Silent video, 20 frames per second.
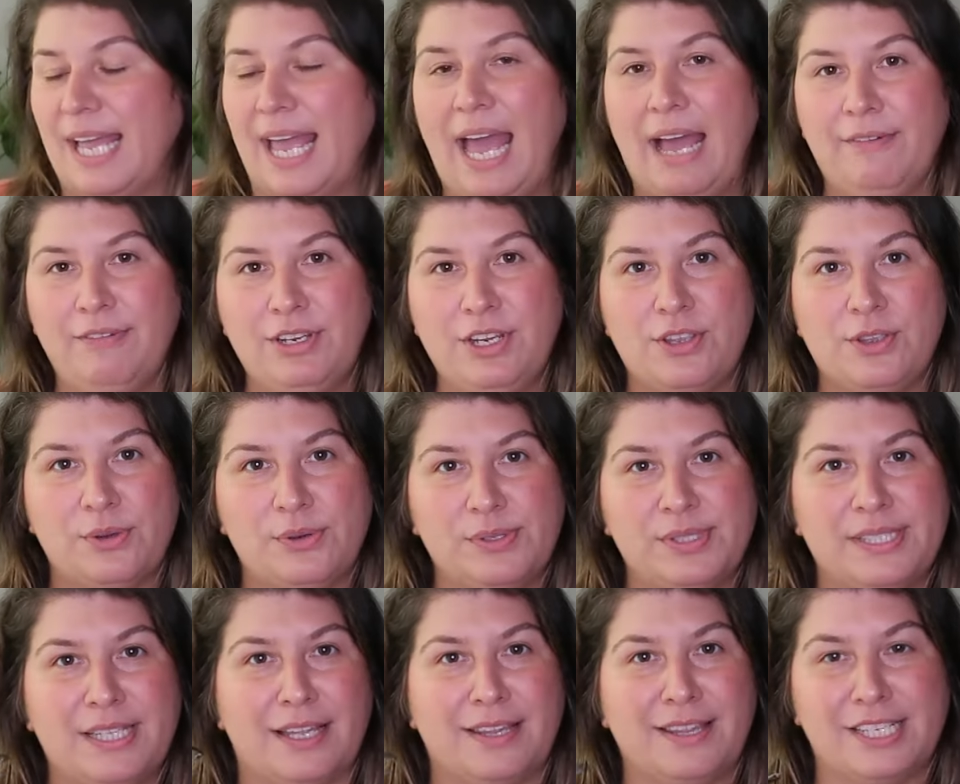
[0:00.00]
I haven't
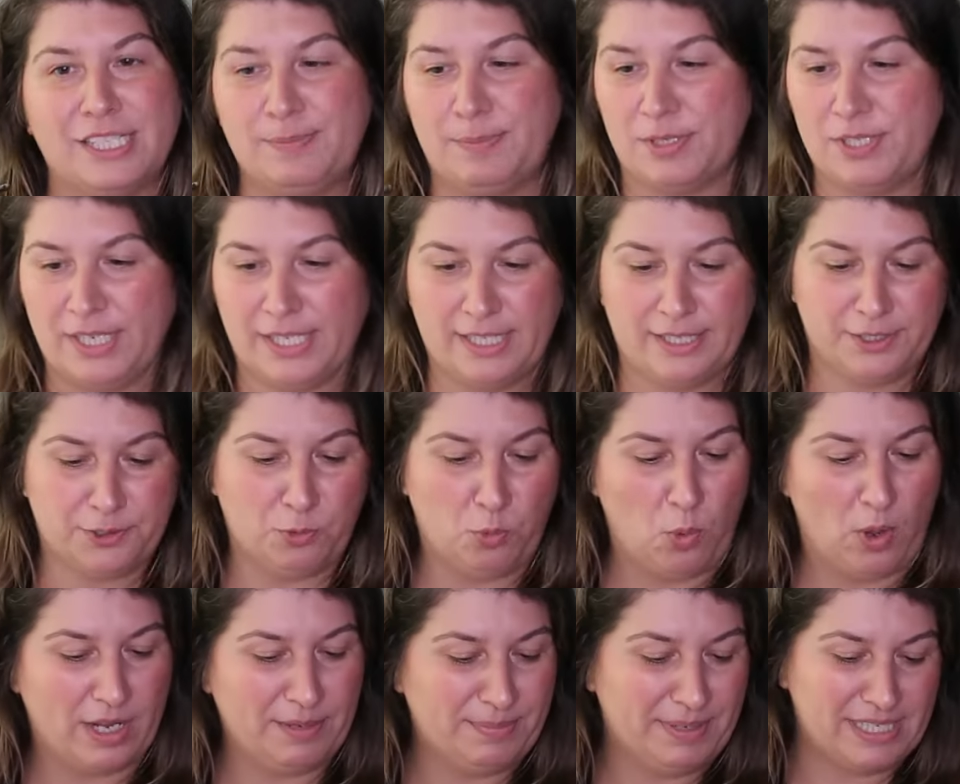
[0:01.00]
used this particular
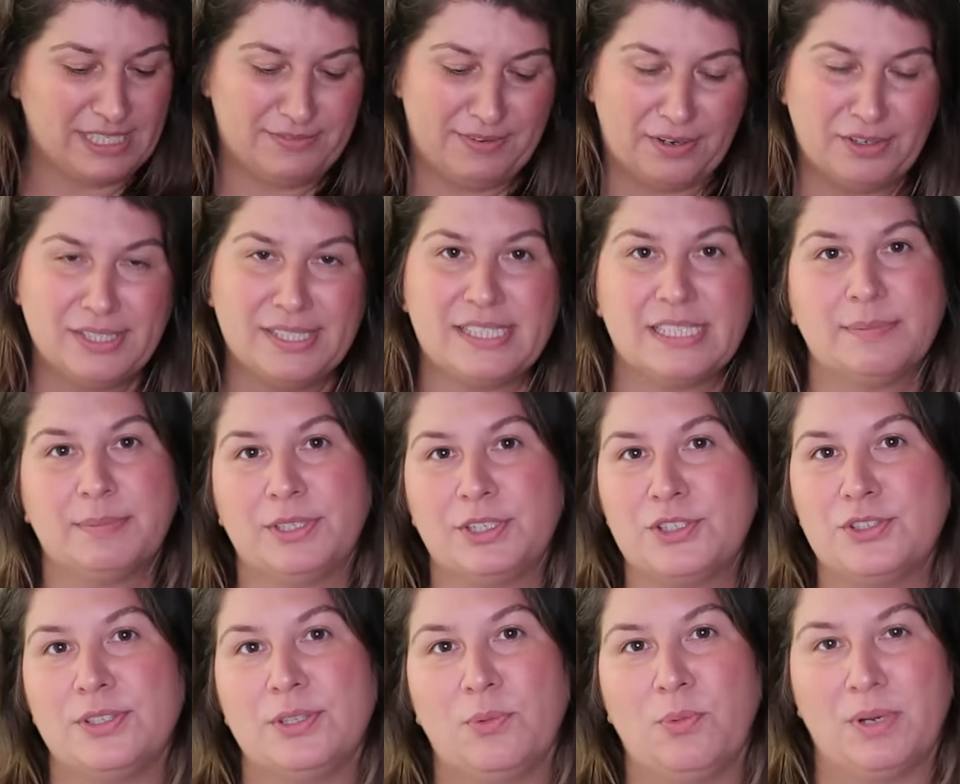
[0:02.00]
one, but it's very similar
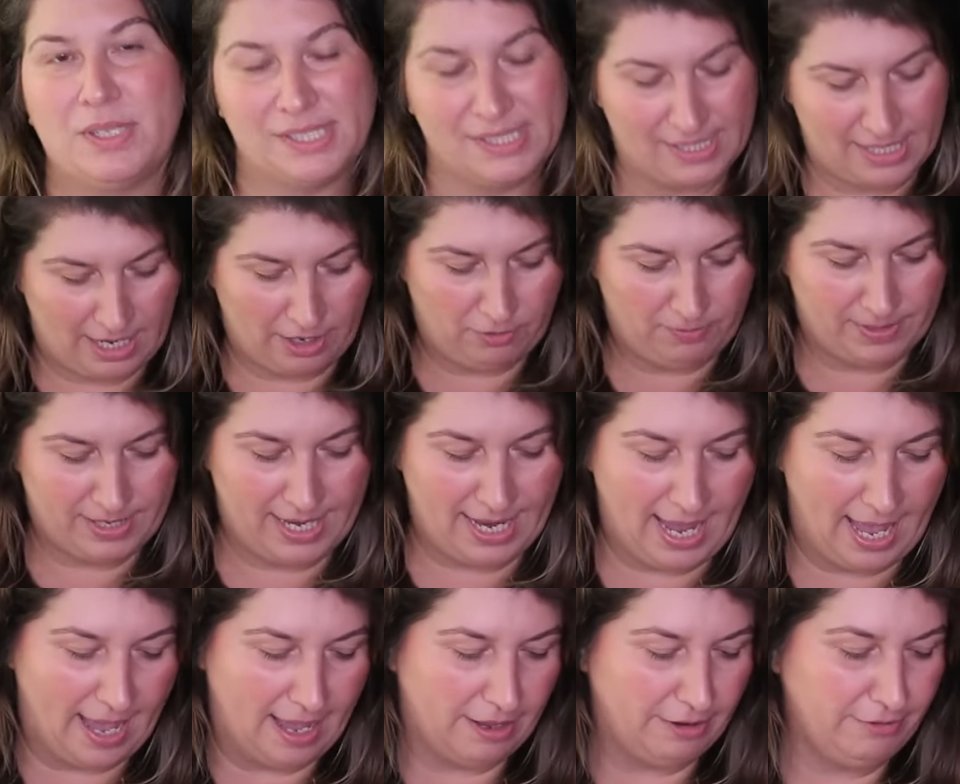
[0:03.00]
to the ones that I already
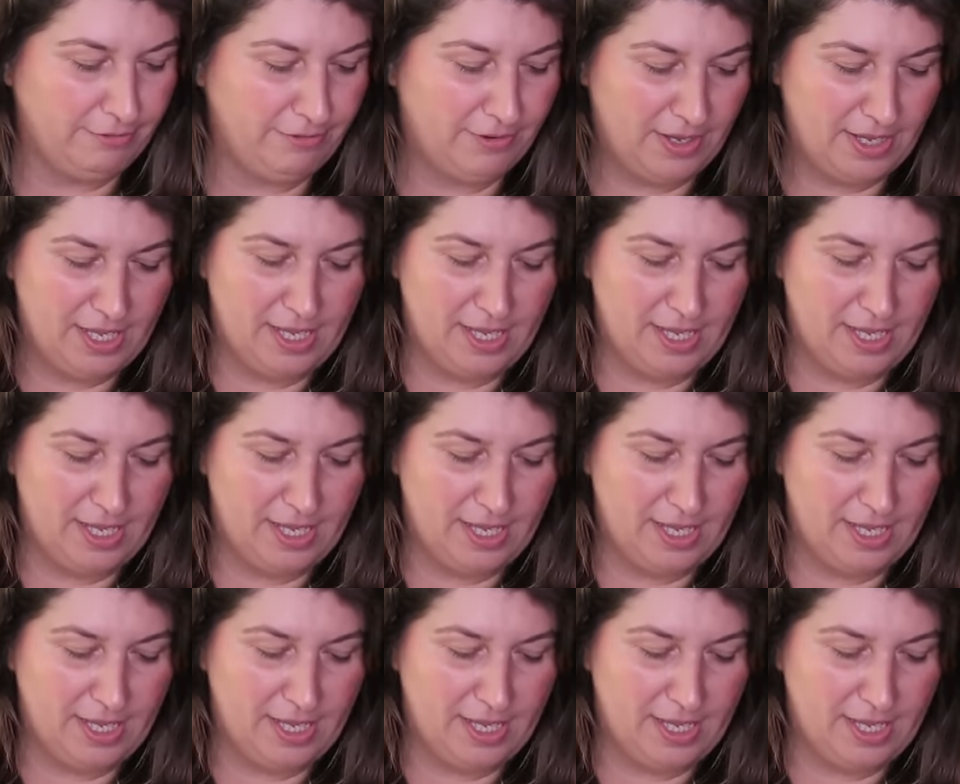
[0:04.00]
have.